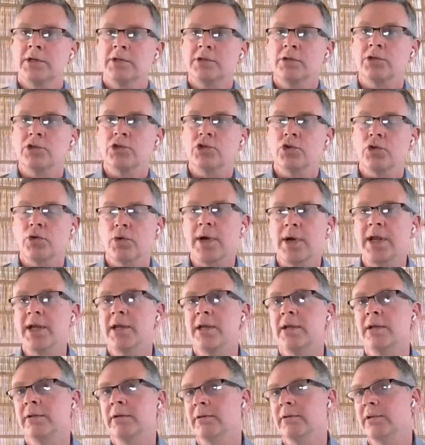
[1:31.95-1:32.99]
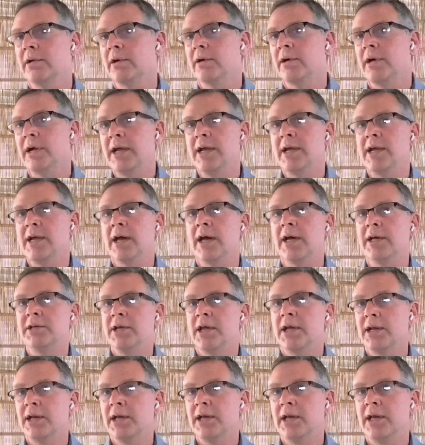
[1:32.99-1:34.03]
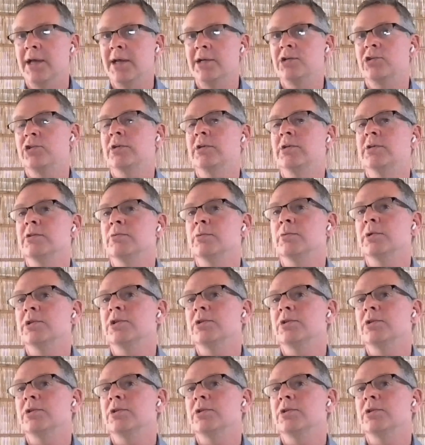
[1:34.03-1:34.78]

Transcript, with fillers: to train their AI data engines,